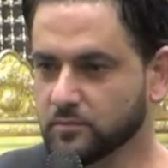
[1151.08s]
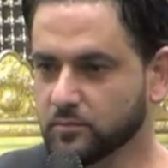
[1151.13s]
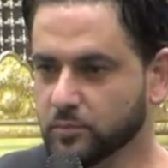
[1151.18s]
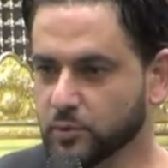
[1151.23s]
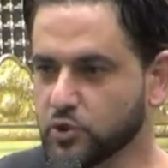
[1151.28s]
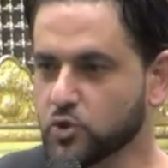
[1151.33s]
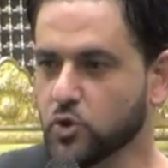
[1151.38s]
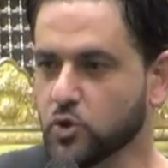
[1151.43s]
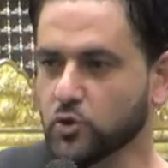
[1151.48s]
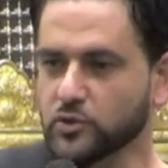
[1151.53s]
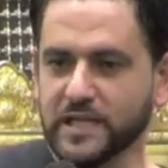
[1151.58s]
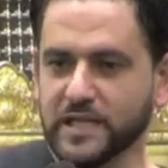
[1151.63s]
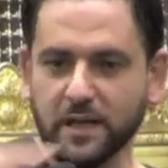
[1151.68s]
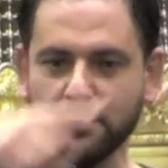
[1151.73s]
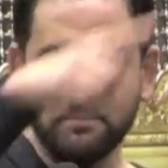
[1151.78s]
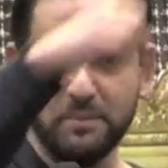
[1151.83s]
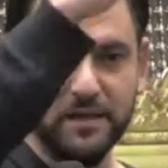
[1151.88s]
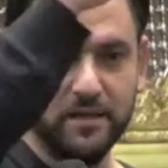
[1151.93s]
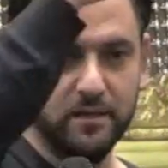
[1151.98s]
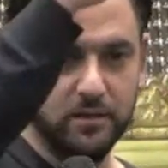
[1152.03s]
Would you go take a
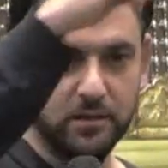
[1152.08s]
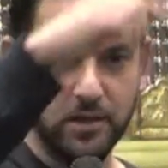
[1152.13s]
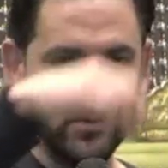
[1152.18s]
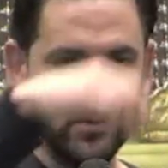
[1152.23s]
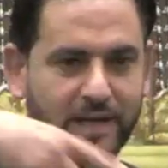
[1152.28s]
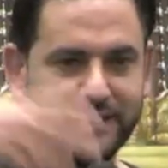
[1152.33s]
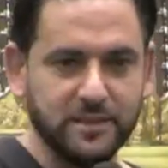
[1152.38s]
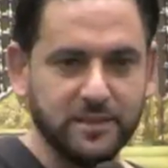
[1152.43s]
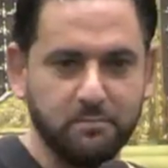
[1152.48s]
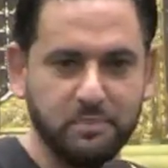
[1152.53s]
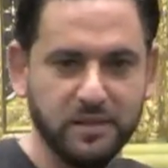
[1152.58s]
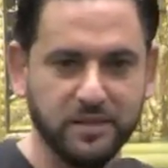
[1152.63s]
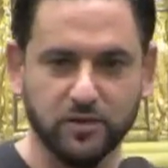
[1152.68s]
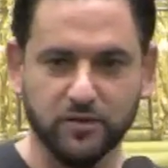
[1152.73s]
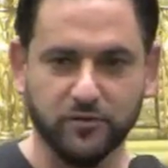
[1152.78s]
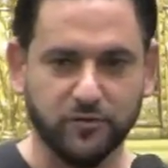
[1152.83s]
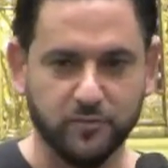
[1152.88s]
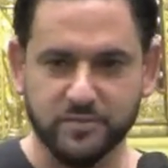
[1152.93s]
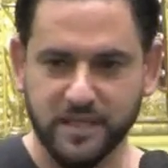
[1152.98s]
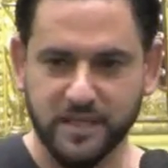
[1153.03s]
pill, a random pill
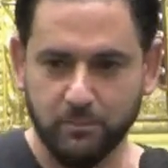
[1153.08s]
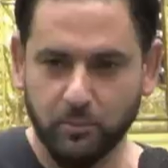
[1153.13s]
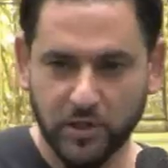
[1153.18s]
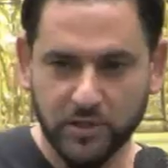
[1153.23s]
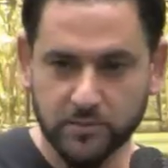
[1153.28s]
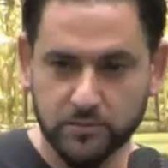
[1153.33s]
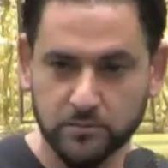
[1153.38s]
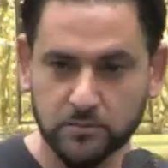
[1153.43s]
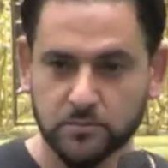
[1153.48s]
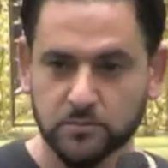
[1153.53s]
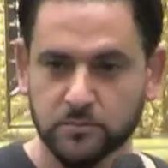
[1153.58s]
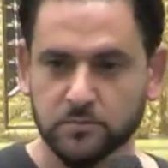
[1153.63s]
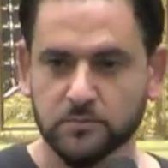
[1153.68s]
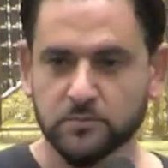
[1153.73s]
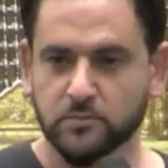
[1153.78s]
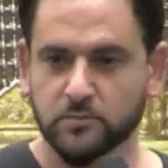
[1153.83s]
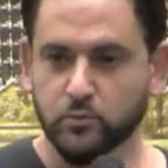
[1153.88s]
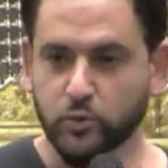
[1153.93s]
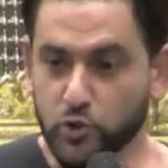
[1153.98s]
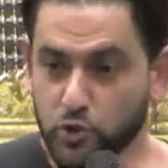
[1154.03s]
from someone?
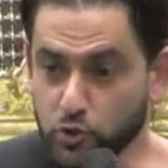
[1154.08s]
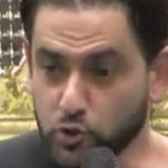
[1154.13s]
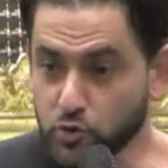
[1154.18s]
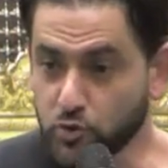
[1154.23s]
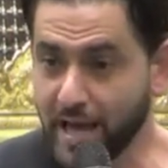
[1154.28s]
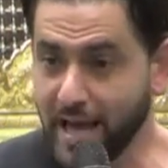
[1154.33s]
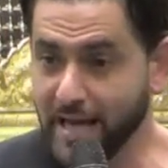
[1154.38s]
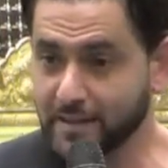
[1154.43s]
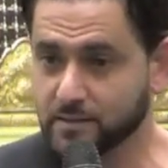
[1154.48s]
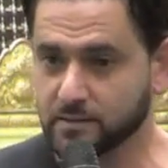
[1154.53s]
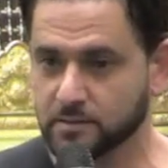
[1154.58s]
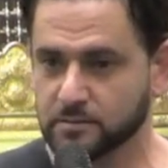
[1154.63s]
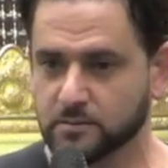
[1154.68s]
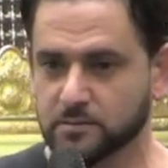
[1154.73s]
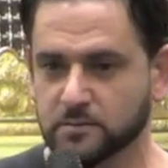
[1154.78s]
Would you do that?